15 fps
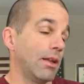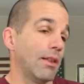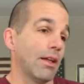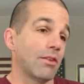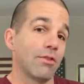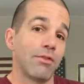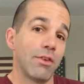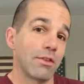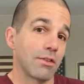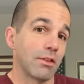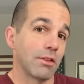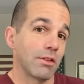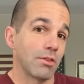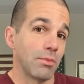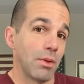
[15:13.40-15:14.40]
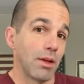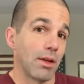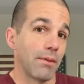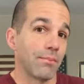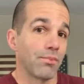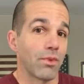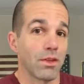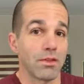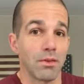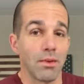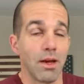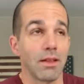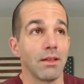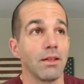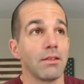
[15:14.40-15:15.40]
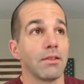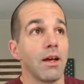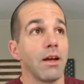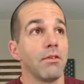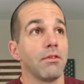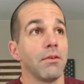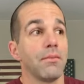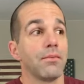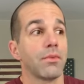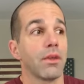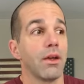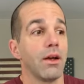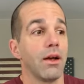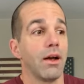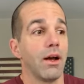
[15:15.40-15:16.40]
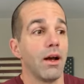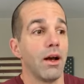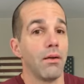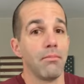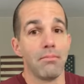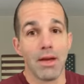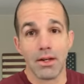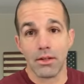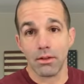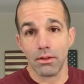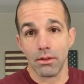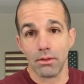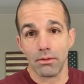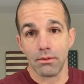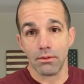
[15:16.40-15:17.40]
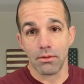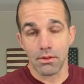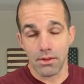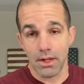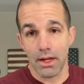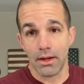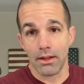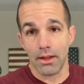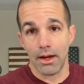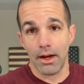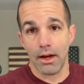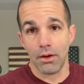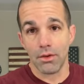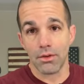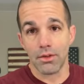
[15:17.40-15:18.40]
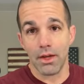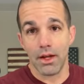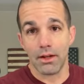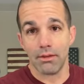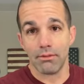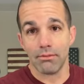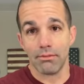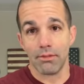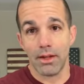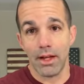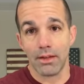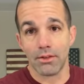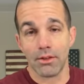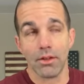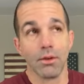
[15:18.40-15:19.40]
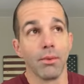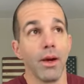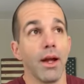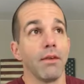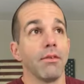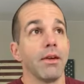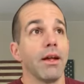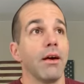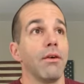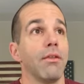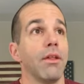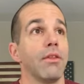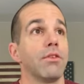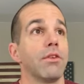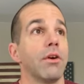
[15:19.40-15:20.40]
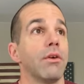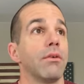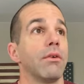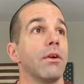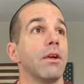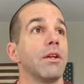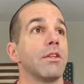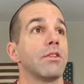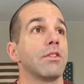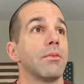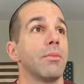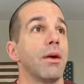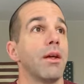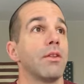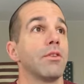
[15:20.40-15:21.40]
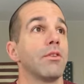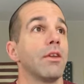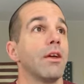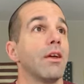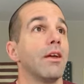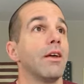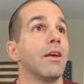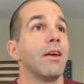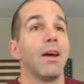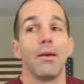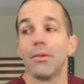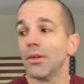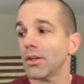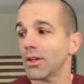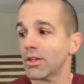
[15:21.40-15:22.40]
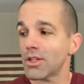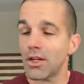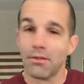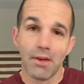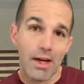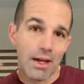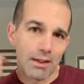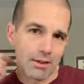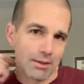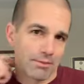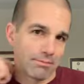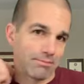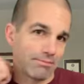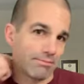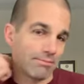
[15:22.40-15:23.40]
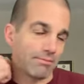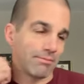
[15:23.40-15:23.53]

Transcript: And that's physically speaking. Some athletes have a mental side of the house that gets in their way every now and then. So it just depends. I mean, look at Jeff Adler.